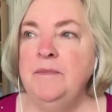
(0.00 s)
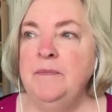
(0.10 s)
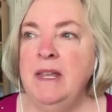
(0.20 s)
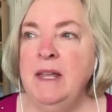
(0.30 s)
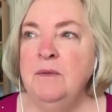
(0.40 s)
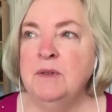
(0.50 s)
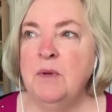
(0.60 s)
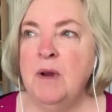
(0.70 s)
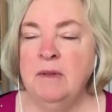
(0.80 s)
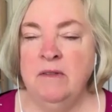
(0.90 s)
he was
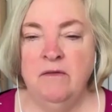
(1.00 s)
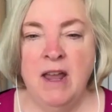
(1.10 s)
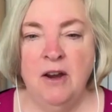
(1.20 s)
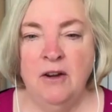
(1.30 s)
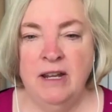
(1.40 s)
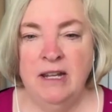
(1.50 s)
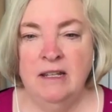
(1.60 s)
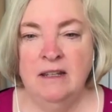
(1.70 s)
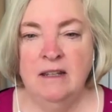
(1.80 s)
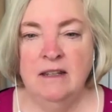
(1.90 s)
probably
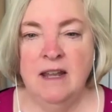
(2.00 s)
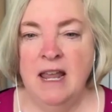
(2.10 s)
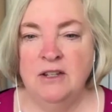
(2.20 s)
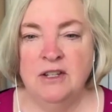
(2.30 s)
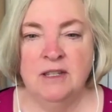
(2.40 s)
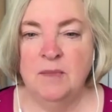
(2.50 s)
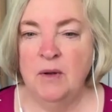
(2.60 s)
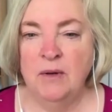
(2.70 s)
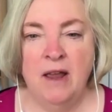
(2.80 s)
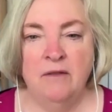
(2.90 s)
very anxious
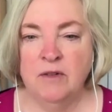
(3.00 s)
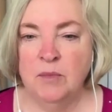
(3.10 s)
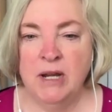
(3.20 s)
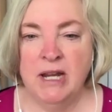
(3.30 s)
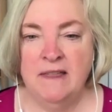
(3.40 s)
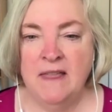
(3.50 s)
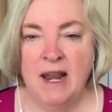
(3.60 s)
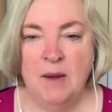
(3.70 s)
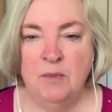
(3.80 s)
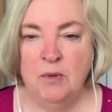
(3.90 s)
about ever bringing
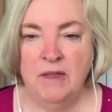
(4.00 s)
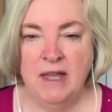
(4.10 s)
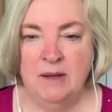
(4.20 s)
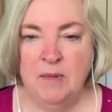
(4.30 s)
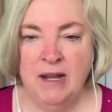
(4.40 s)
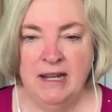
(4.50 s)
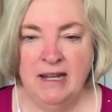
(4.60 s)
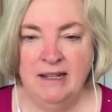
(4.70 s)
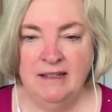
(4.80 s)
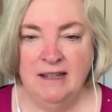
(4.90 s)
that up with
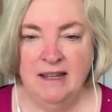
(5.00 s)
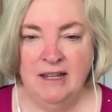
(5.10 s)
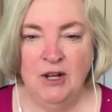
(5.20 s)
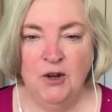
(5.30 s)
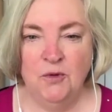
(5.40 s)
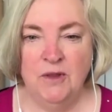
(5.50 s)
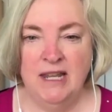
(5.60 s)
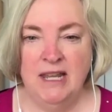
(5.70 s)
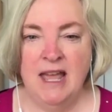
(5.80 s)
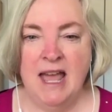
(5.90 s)
anybody, you know,
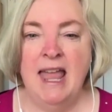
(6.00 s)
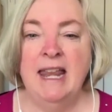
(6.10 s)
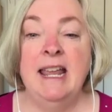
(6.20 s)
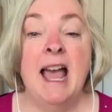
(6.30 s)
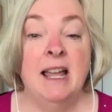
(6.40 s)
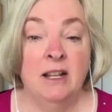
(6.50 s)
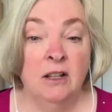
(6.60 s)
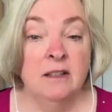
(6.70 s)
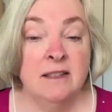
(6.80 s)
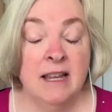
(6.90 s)
that he, any
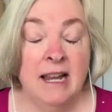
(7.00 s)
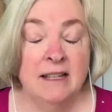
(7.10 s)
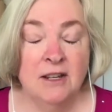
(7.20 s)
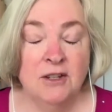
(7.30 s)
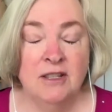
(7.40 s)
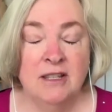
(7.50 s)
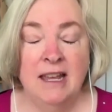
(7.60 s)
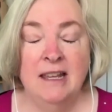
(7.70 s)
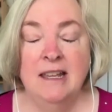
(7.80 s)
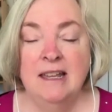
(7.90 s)
adults, I guess I should
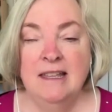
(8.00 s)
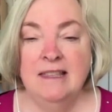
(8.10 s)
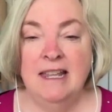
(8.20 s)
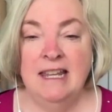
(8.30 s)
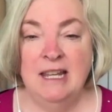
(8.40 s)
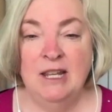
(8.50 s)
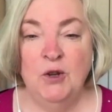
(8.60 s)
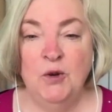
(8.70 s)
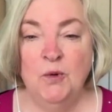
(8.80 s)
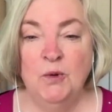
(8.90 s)
say, that he
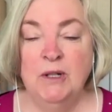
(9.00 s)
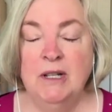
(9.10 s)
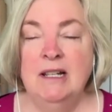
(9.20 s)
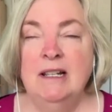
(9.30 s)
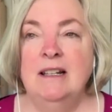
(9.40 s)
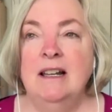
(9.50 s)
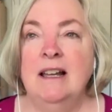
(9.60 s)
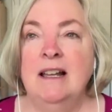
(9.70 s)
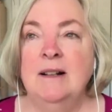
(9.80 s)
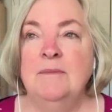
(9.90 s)
knew.
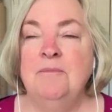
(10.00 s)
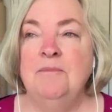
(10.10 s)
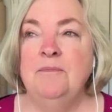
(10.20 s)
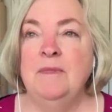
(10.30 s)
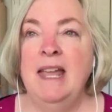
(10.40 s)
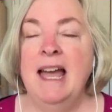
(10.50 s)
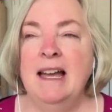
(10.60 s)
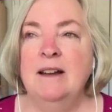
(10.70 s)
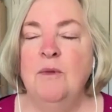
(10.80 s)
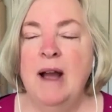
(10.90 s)
Um,
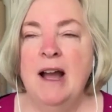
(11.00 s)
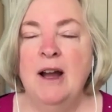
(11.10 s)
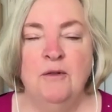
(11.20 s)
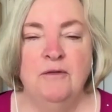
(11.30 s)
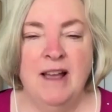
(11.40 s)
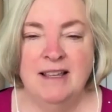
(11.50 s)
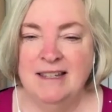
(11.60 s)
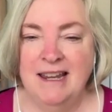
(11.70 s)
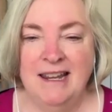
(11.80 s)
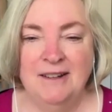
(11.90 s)
yeah, wow,
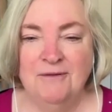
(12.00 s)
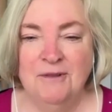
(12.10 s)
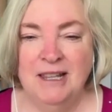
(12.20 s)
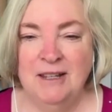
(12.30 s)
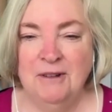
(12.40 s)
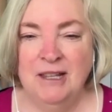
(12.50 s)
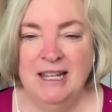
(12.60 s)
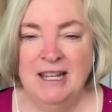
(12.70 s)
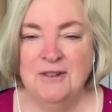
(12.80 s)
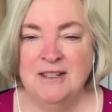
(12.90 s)
fascinating. Really,
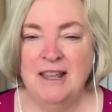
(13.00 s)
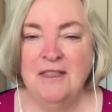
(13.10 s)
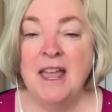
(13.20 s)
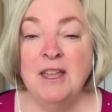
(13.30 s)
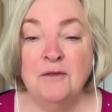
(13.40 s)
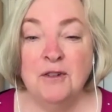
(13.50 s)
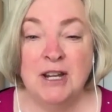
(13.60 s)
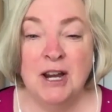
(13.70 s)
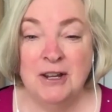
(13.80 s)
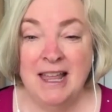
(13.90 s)
really interesting. Thank you for
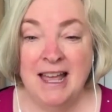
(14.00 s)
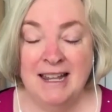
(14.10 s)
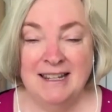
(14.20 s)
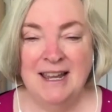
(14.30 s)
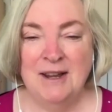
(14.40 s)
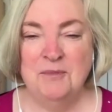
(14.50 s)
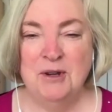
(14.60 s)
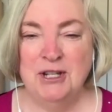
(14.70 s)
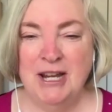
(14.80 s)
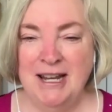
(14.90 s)
sharing that. I
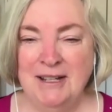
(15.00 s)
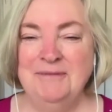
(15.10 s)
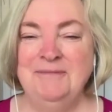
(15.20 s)
appreciate yeah, you're it.